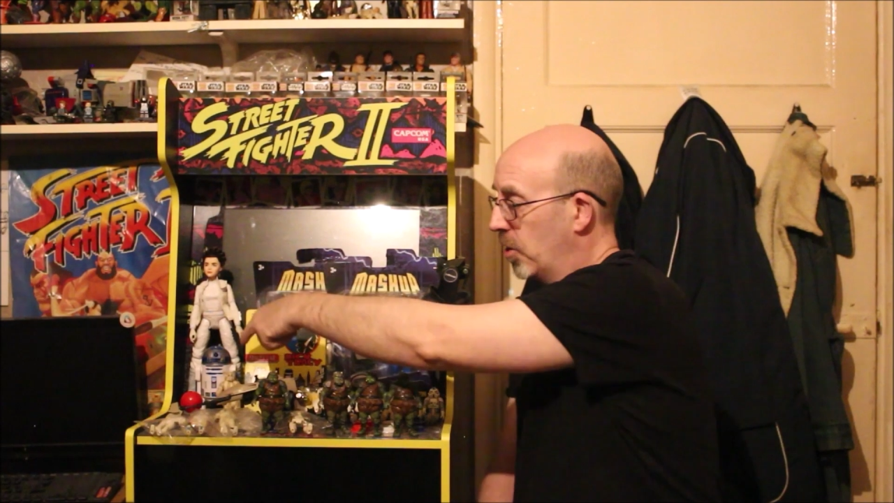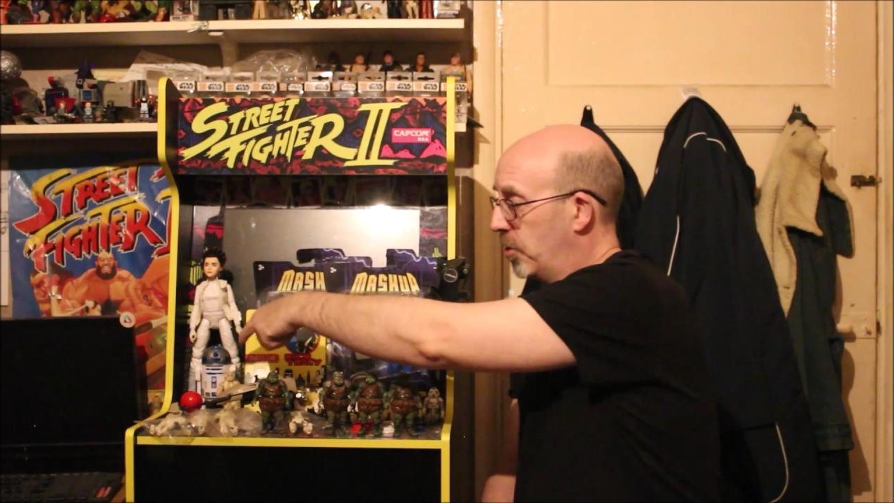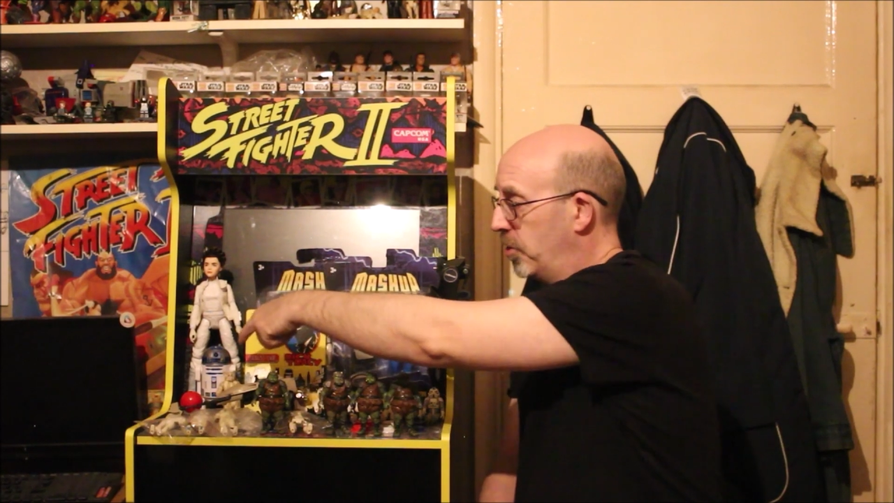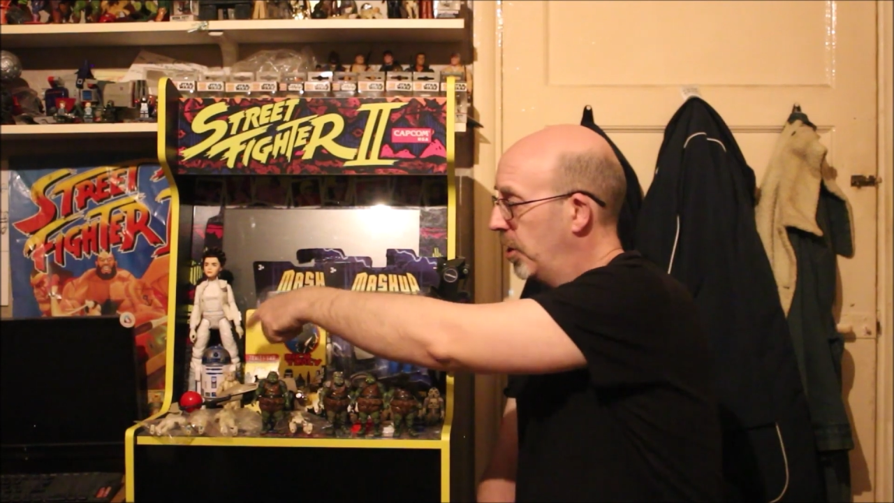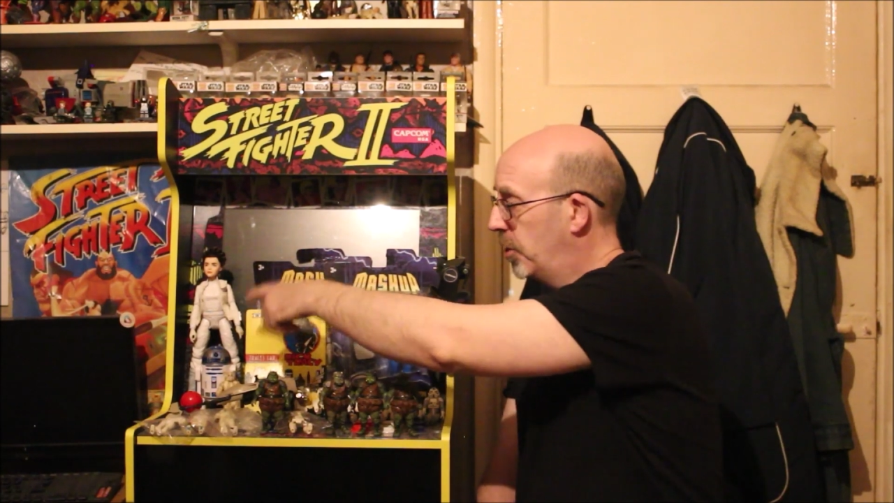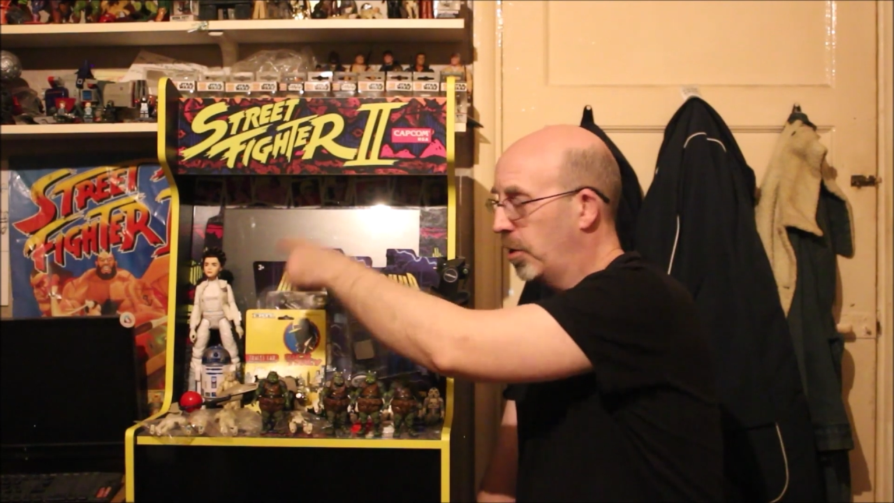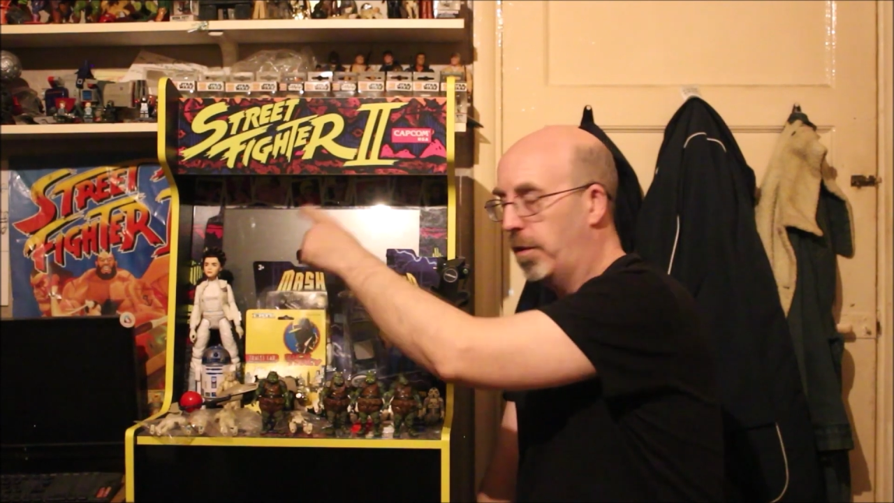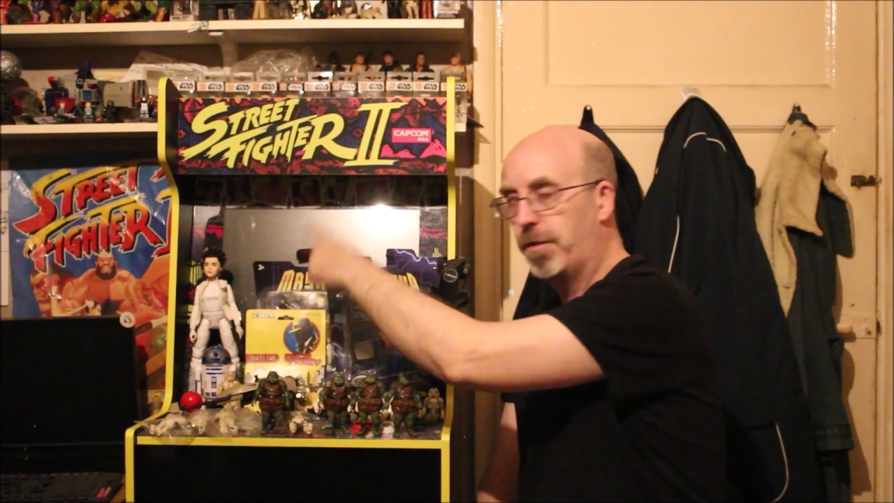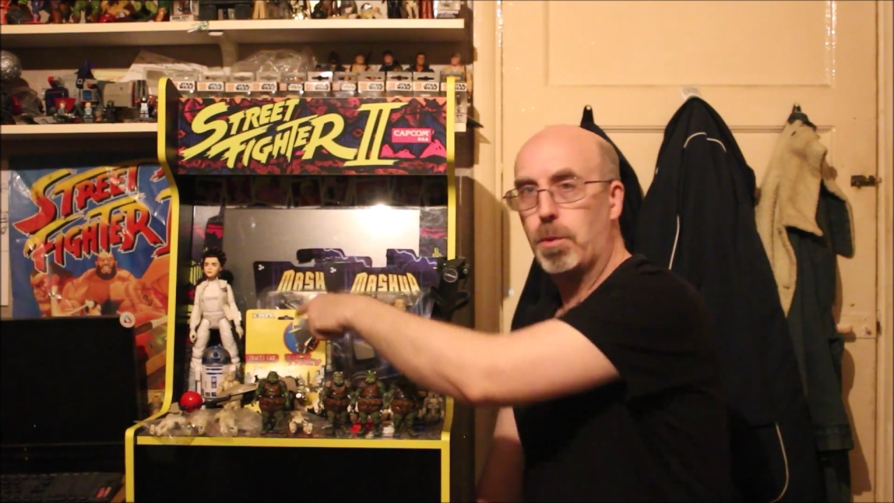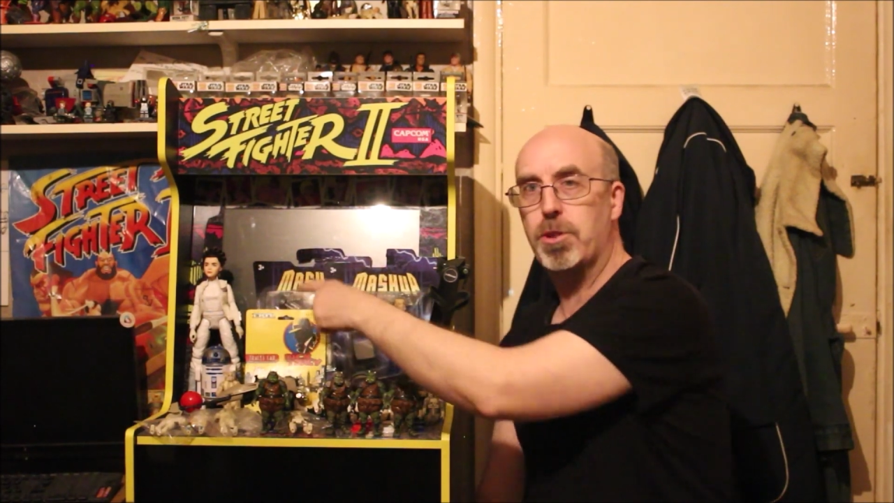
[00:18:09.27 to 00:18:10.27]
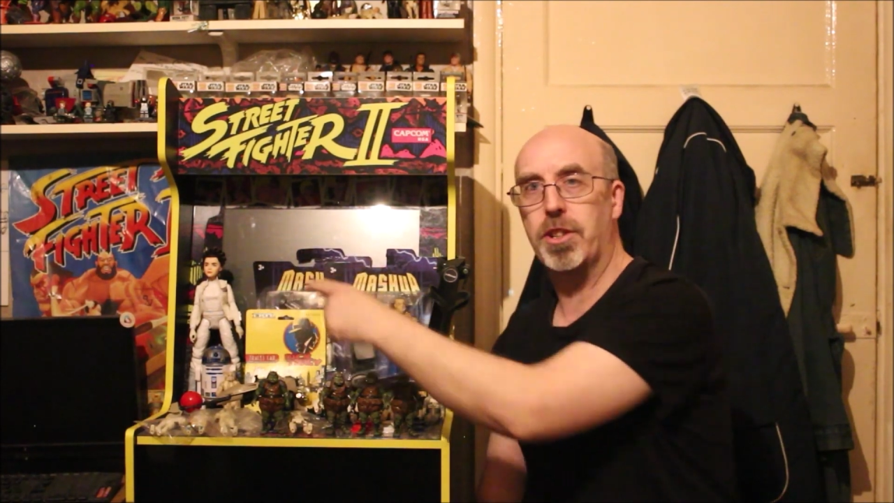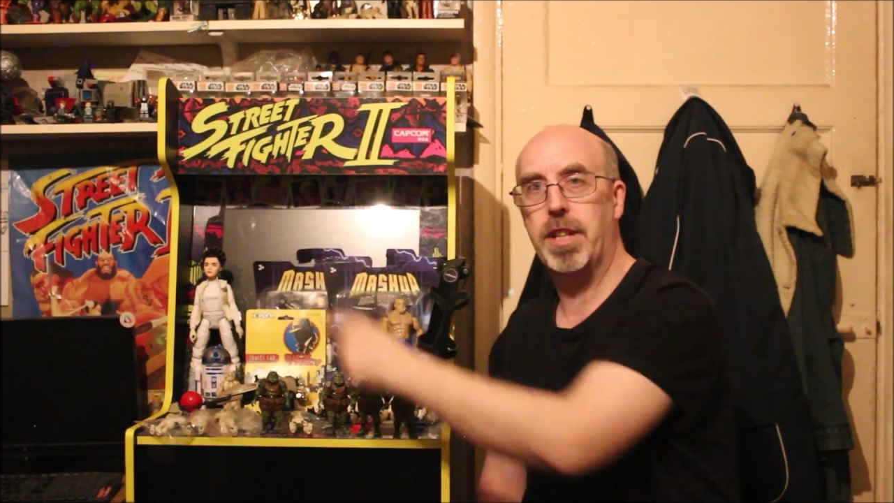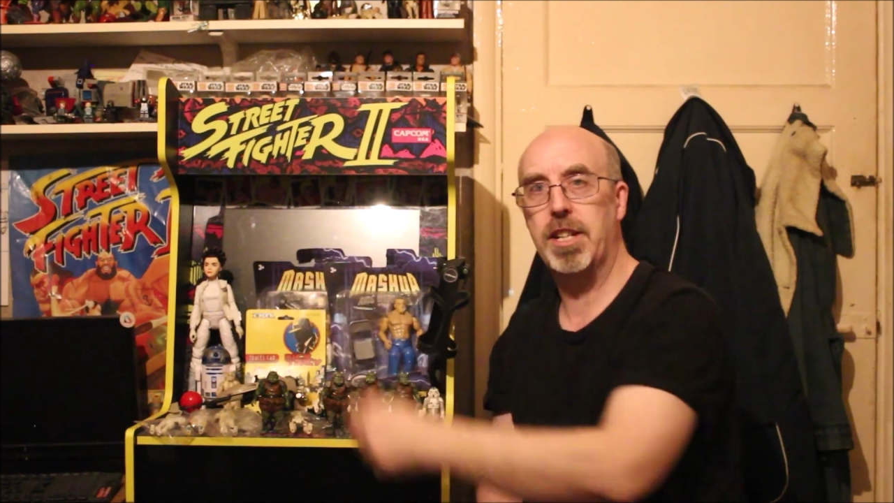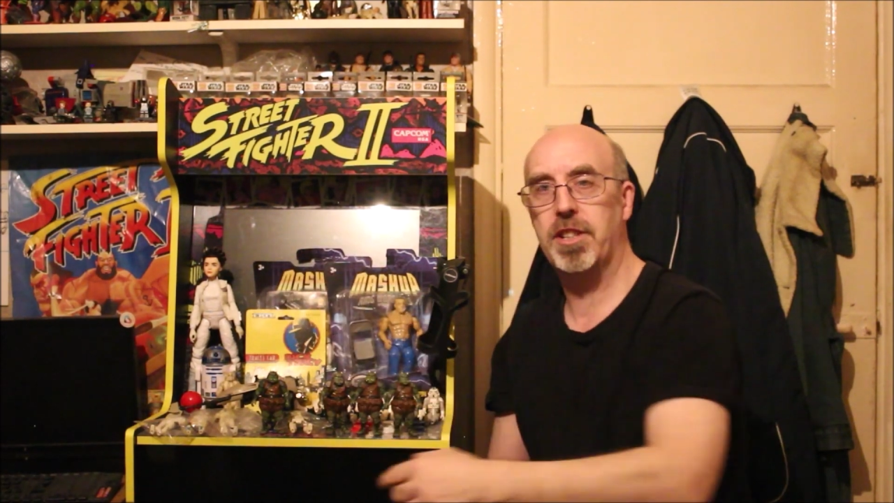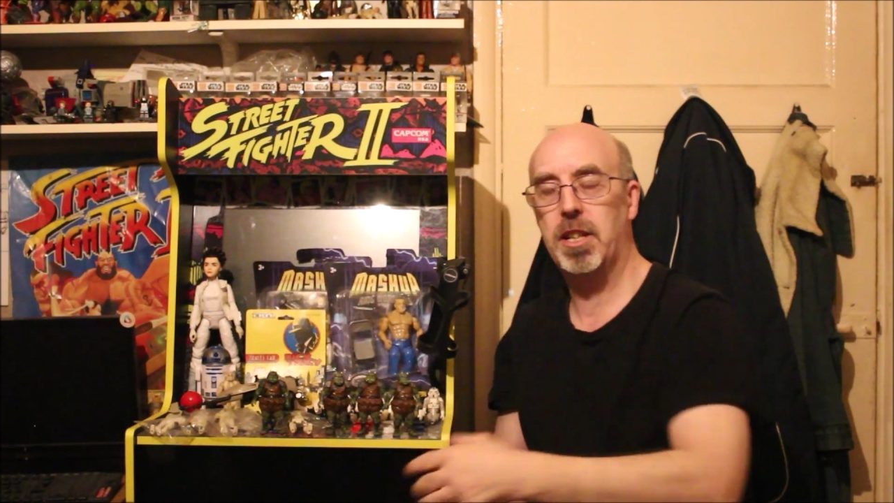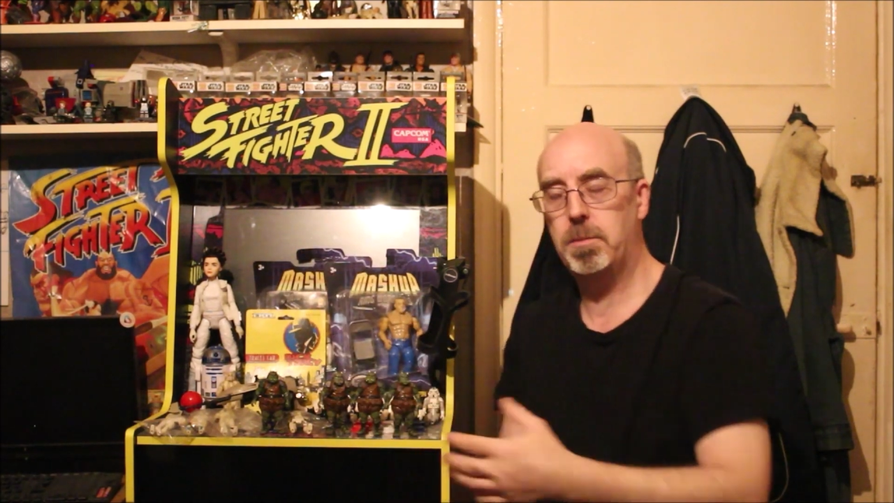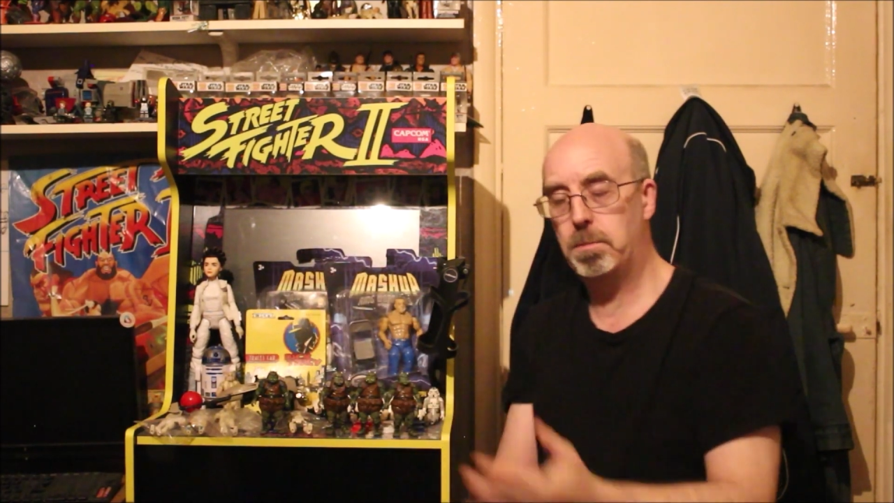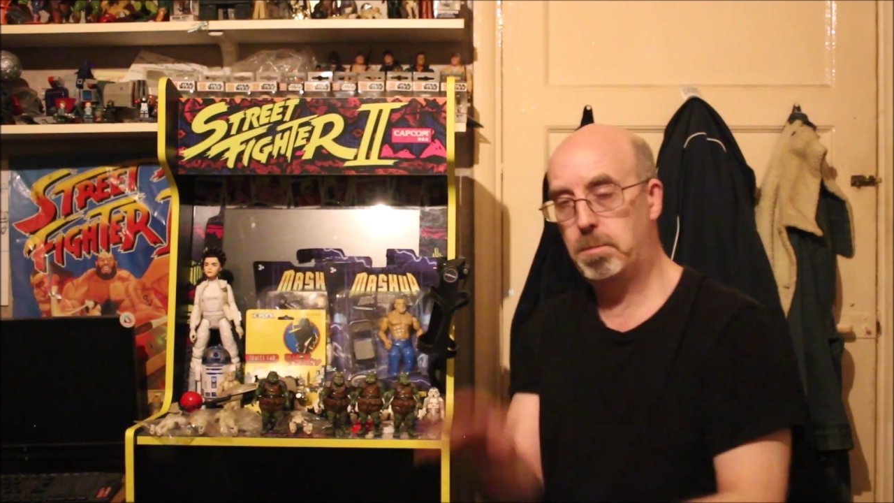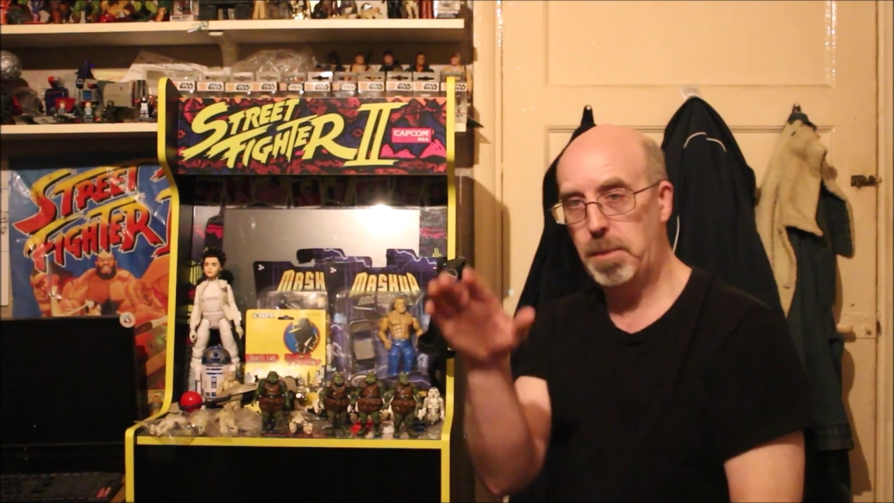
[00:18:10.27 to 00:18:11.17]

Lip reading: R2-D2, Force of Destiny,